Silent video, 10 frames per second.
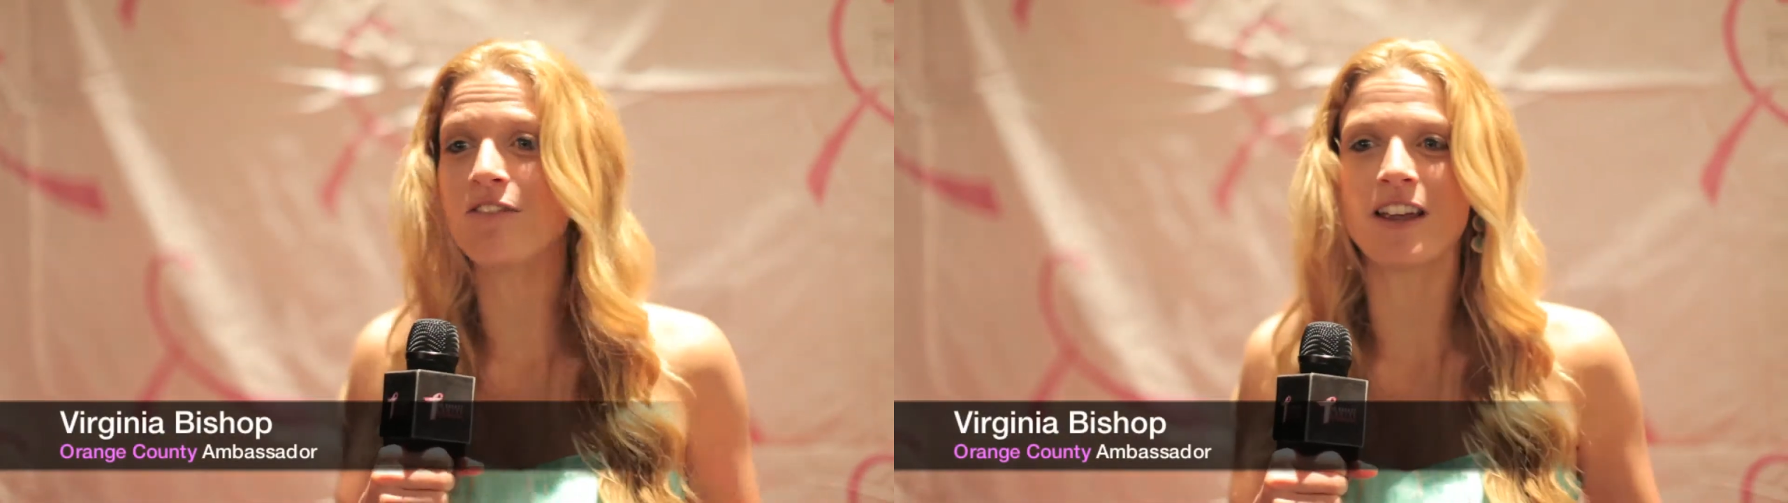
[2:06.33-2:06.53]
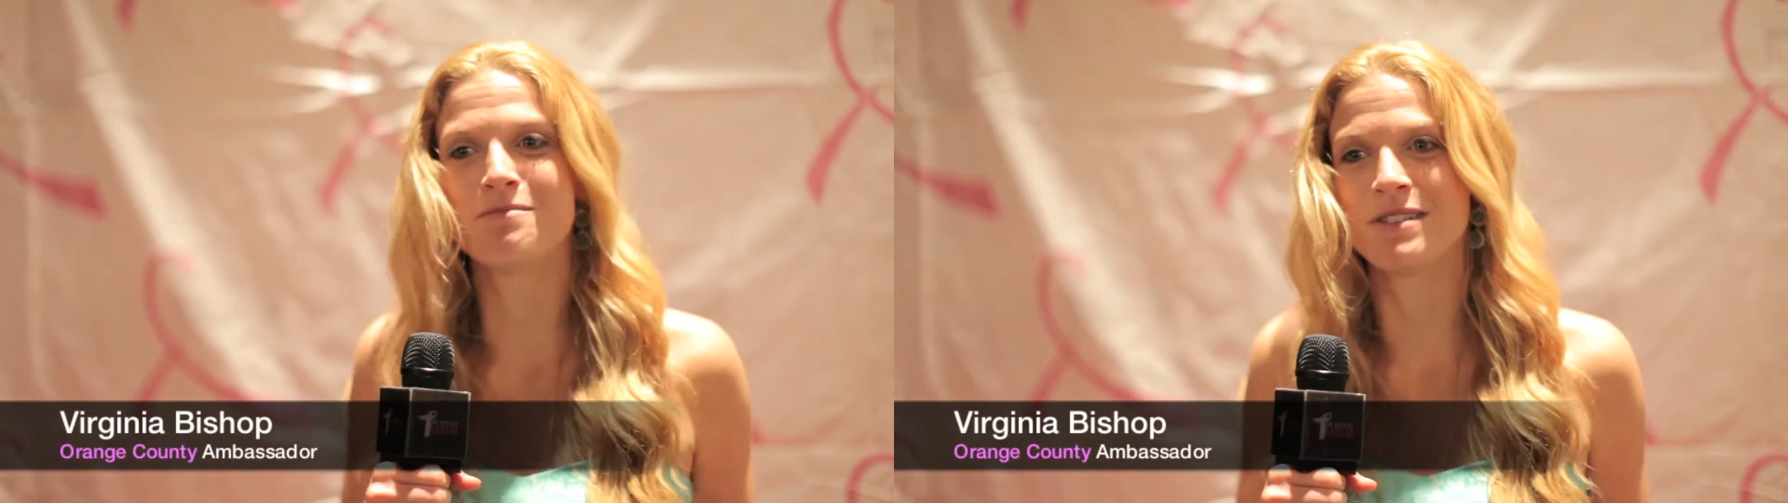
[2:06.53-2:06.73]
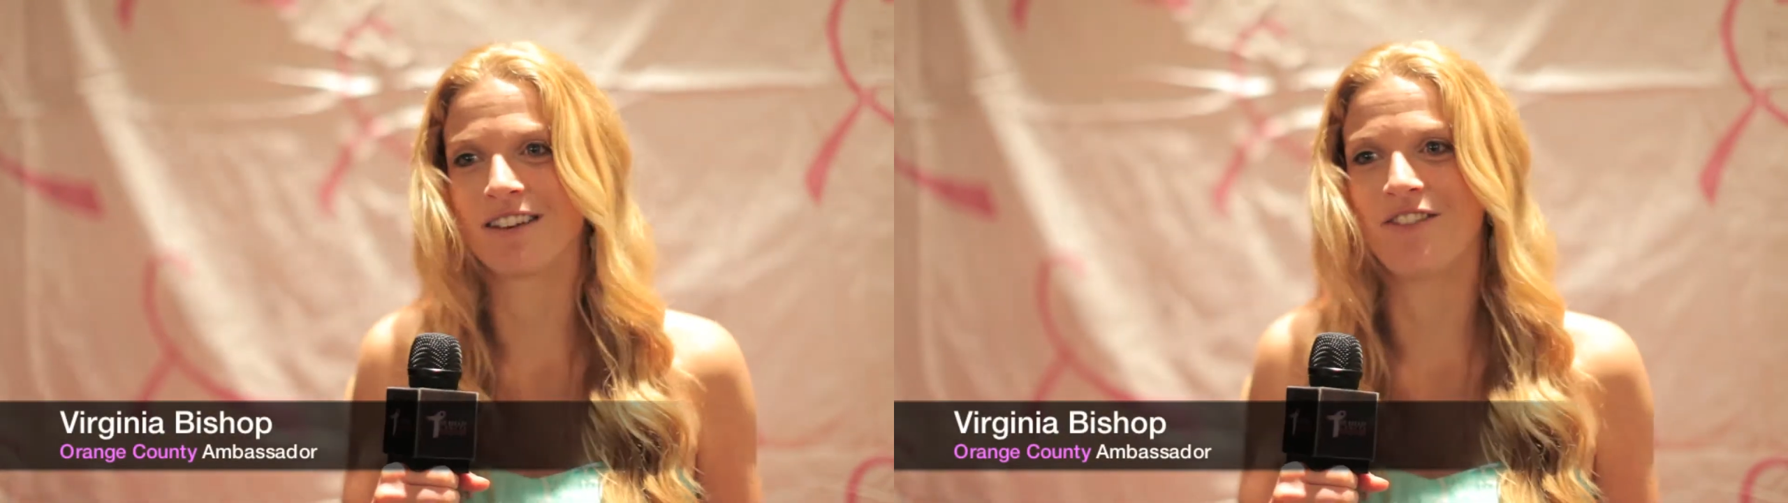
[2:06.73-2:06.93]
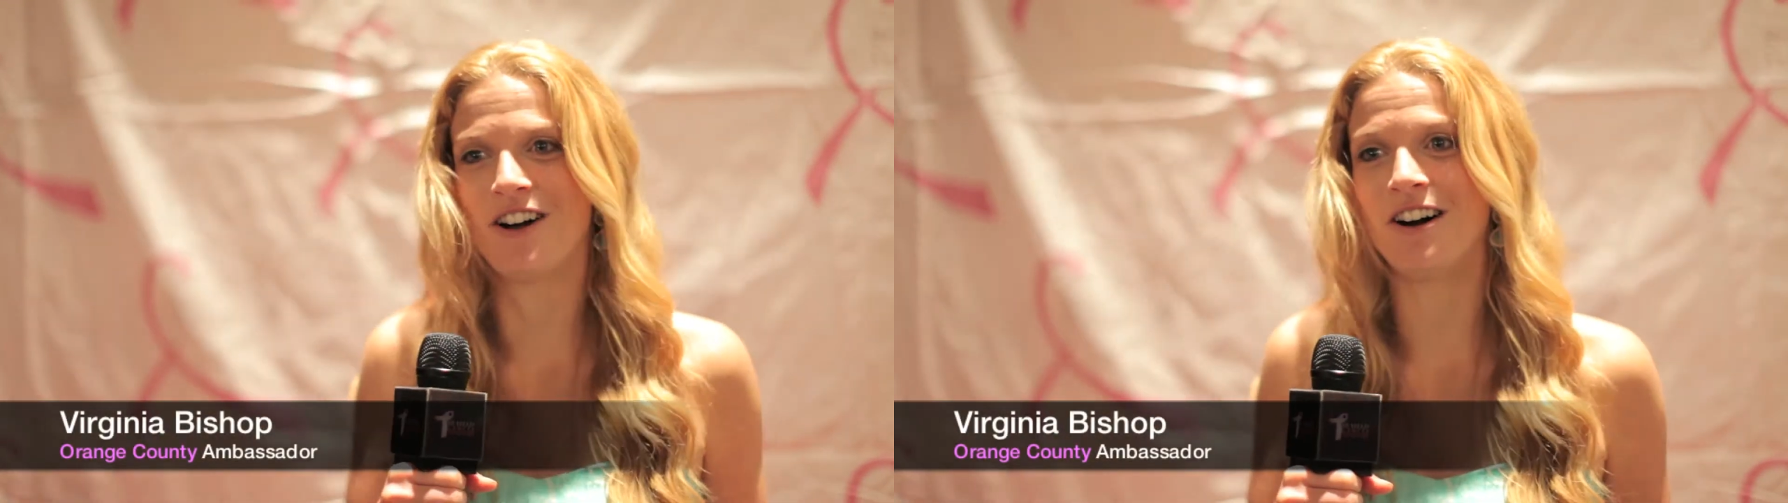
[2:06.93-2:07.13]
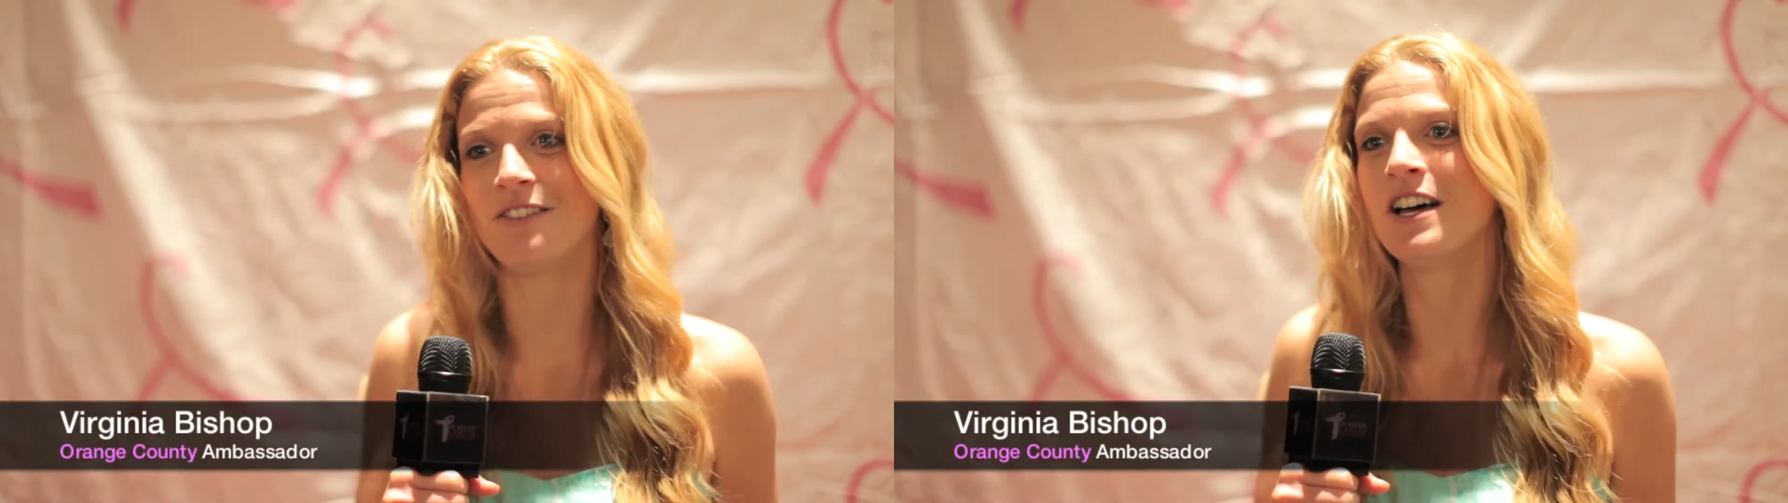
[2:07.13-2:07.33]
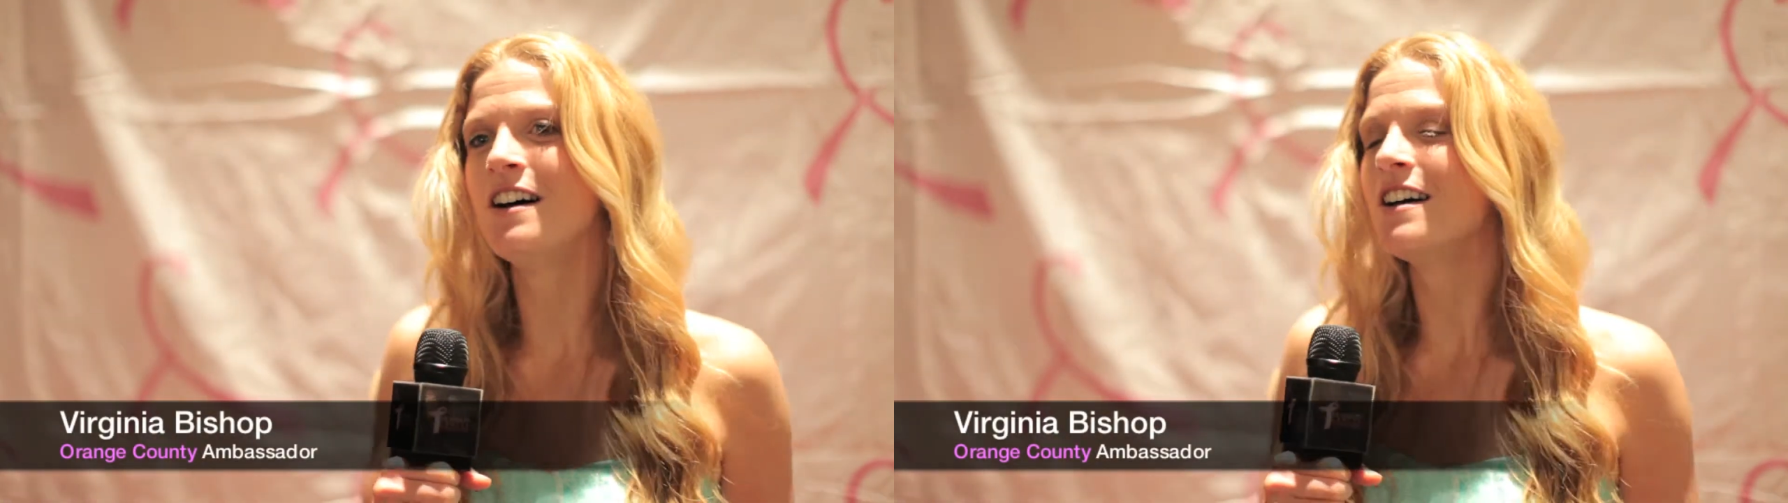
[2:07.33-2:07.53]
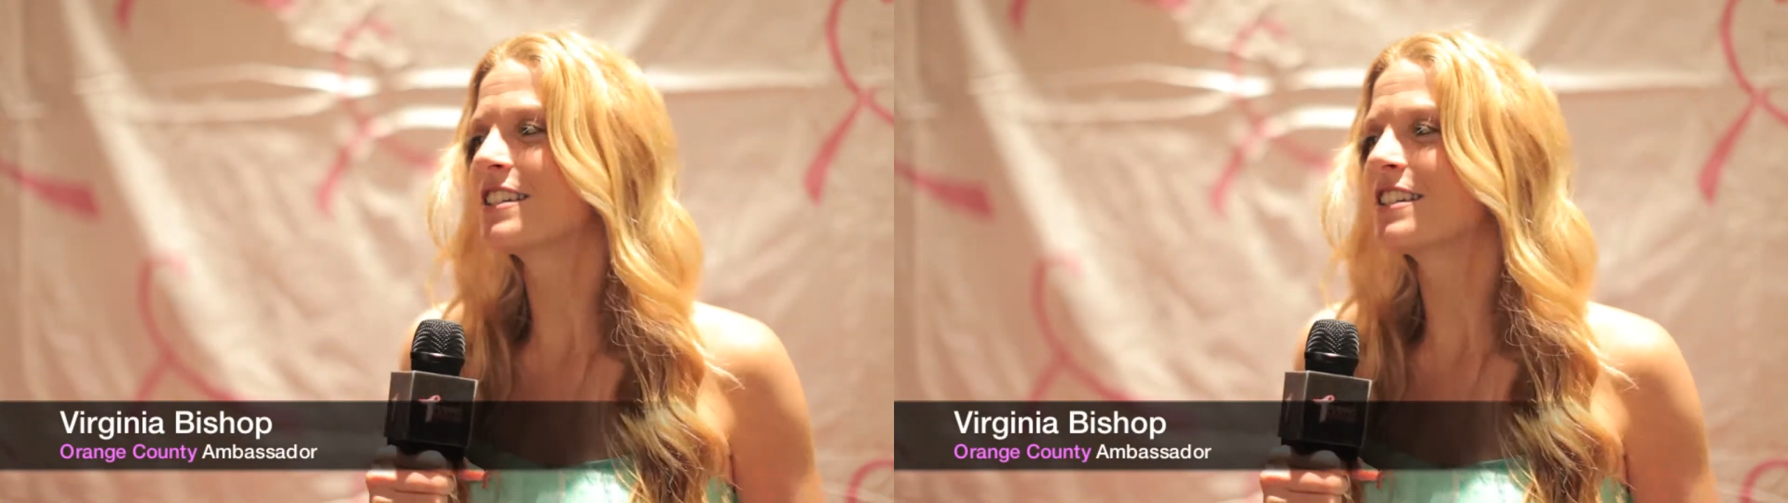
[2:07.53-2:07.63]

get family involved.